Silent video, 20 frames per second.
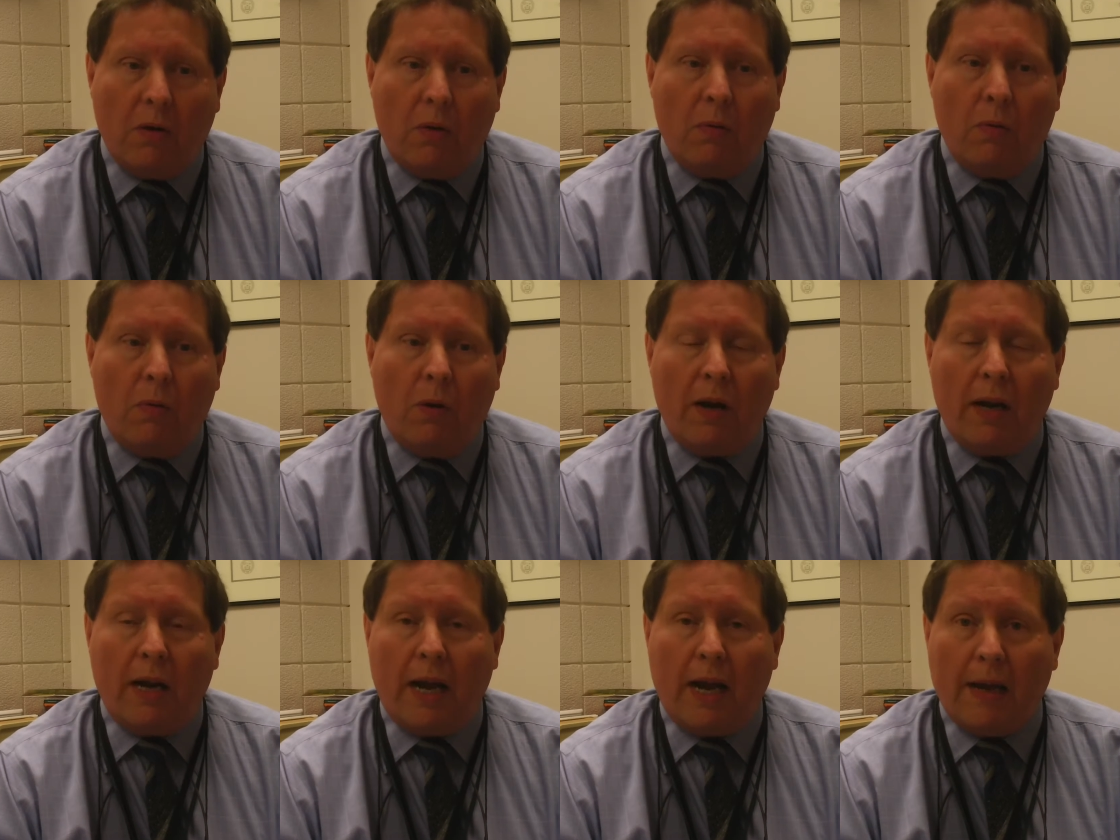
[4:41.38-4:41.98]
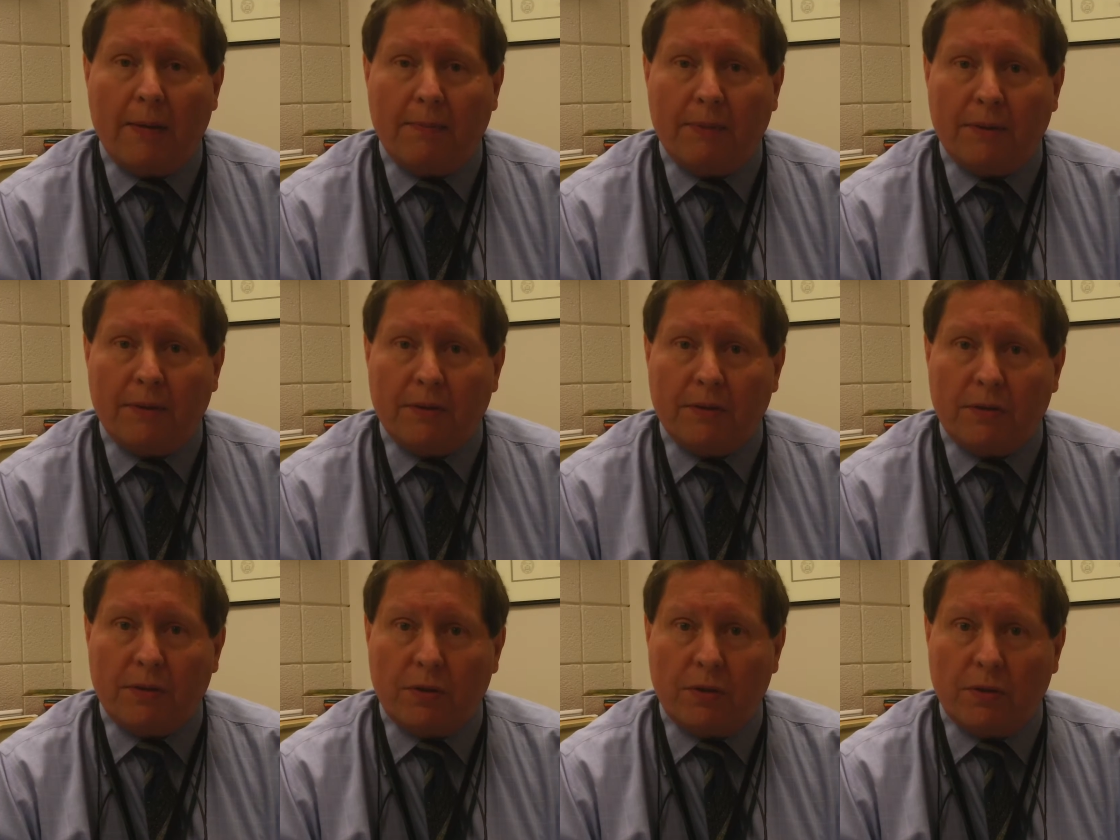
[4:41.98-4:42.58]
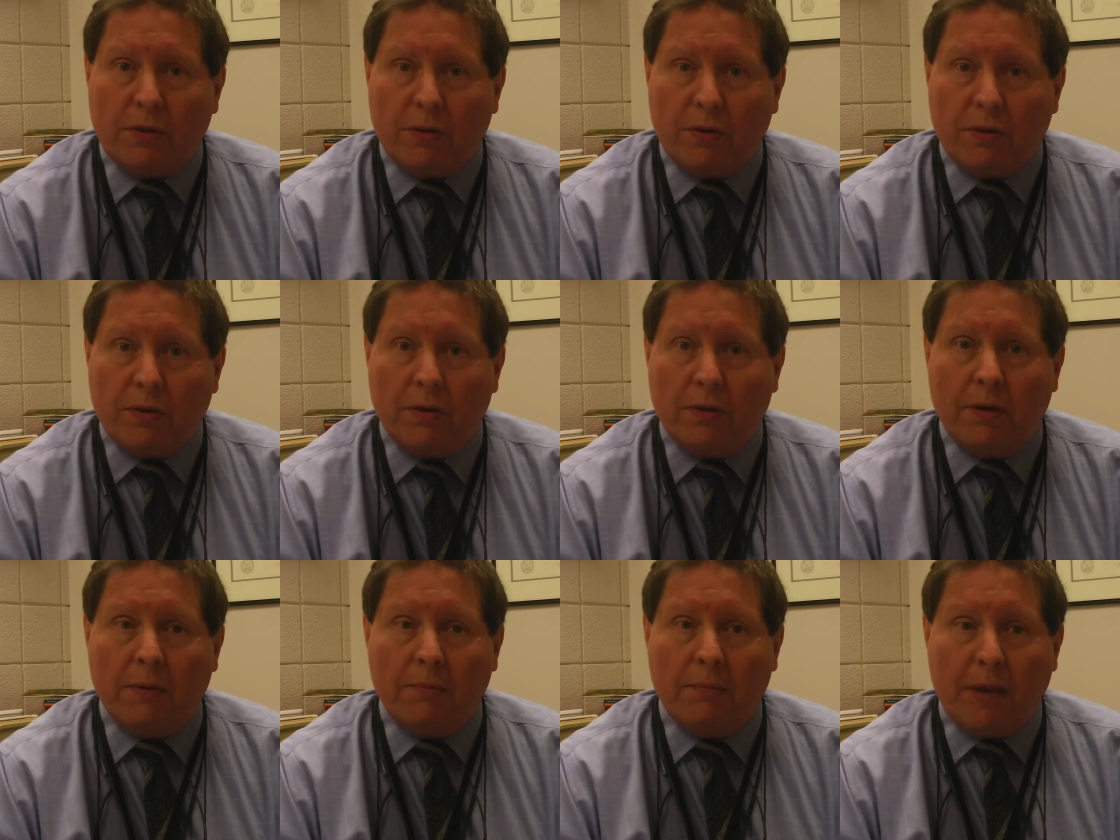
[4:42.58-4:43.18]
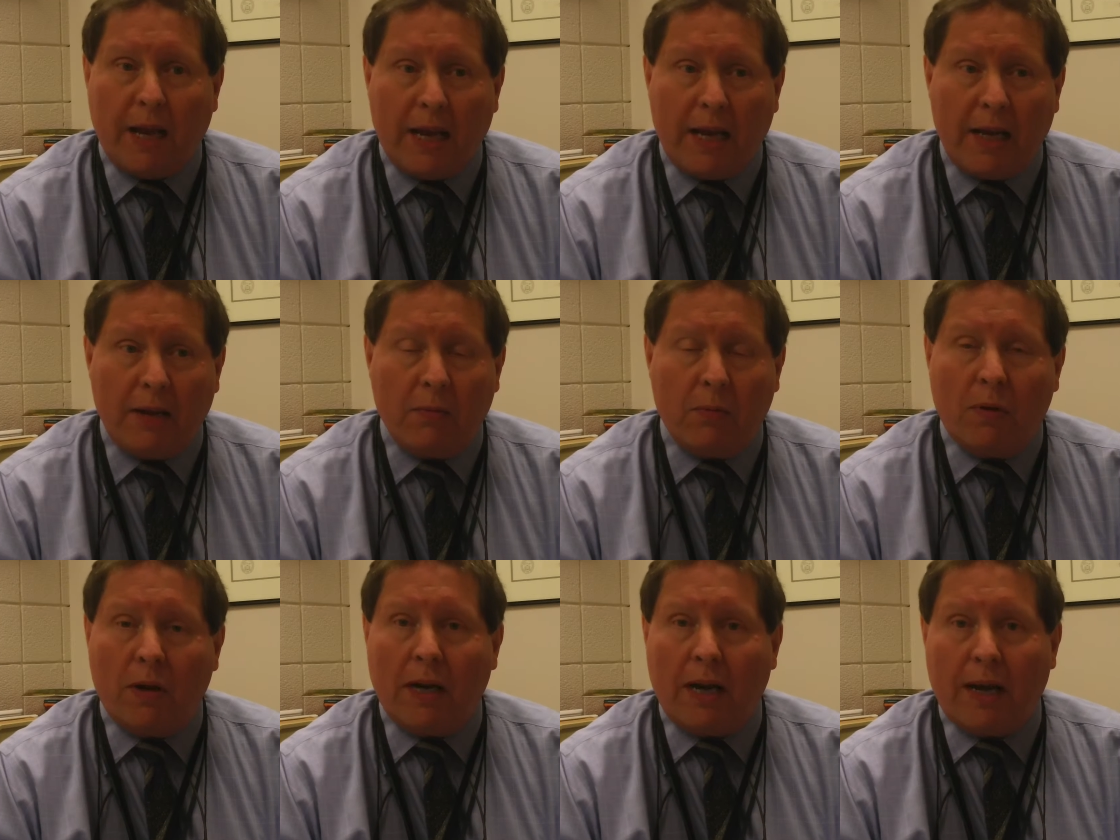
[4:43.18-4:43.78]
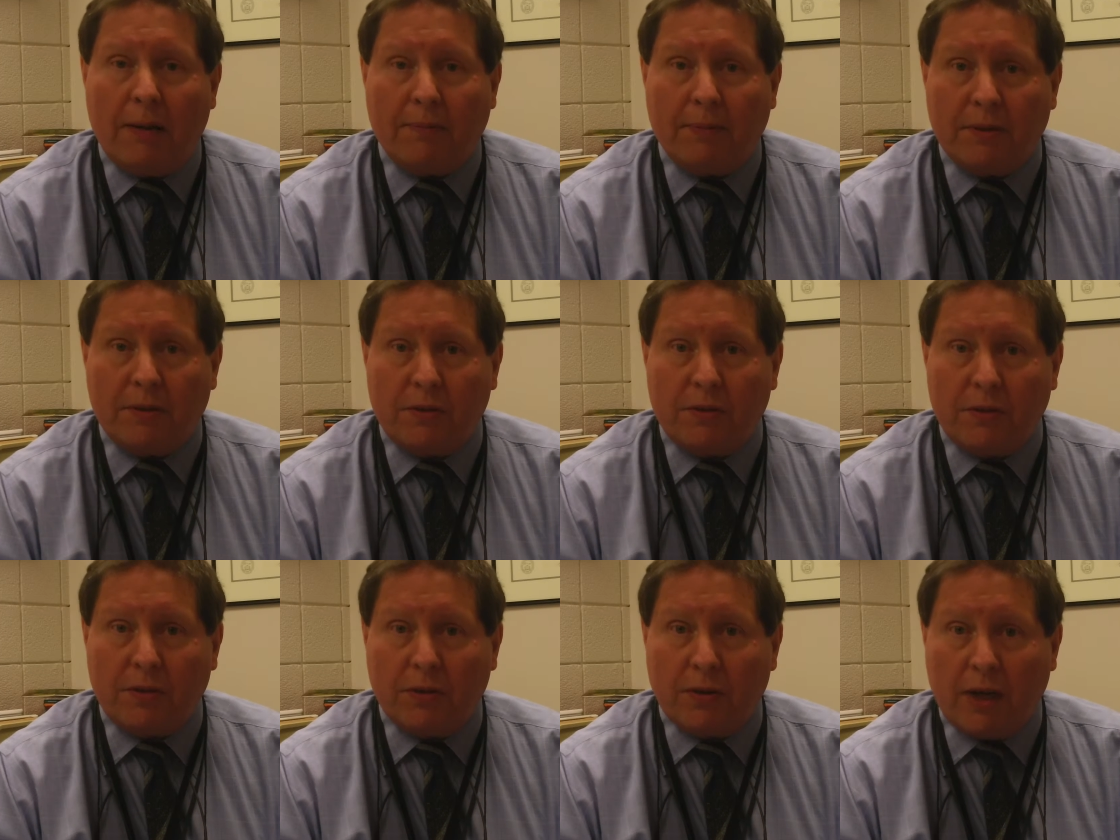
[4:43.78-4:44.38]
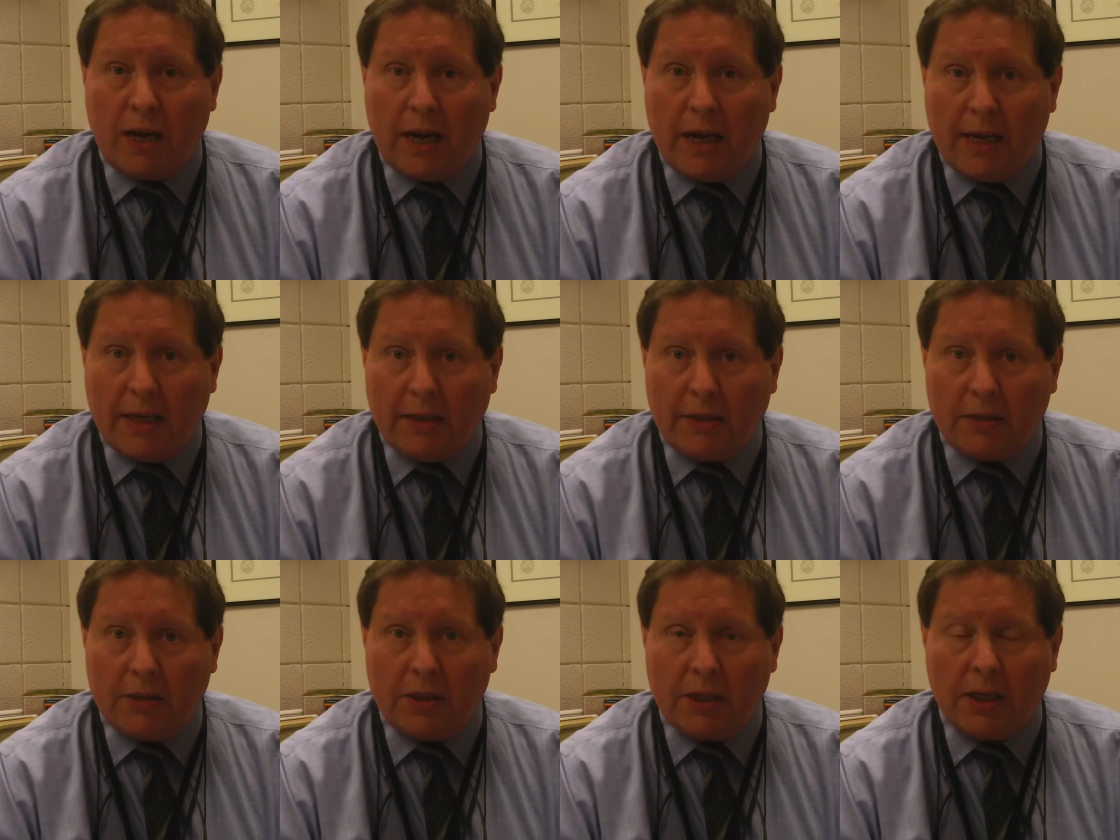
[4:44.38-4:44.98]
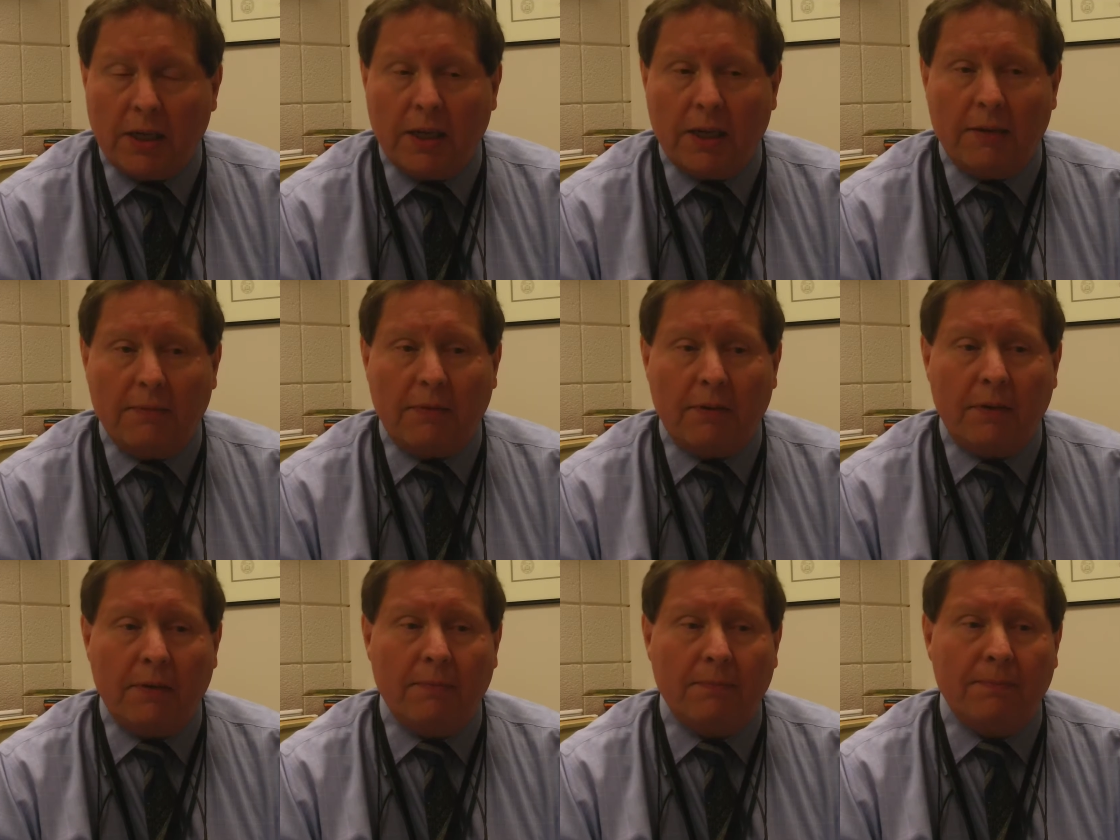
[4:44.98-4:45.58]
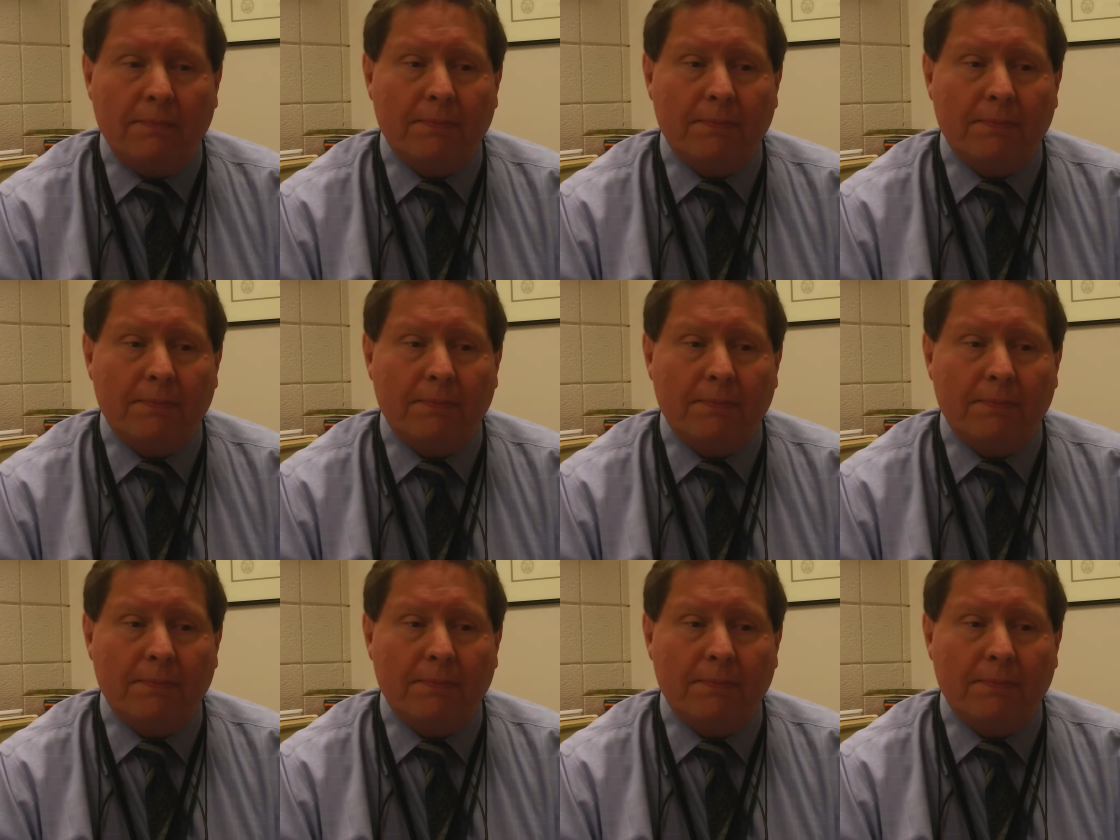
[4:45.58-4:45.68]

what happens to your pain, what happens to your energy level,